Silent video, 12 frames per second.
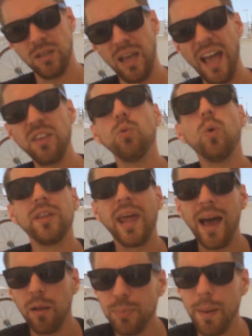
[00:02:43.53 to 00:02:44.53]
and you want to
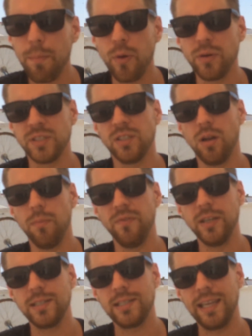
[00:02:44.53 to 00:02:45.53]
help that person,
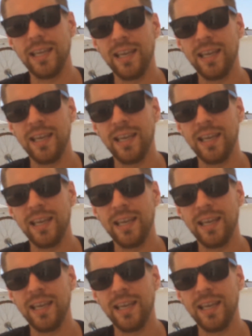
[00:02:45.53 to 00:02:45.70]
obviously.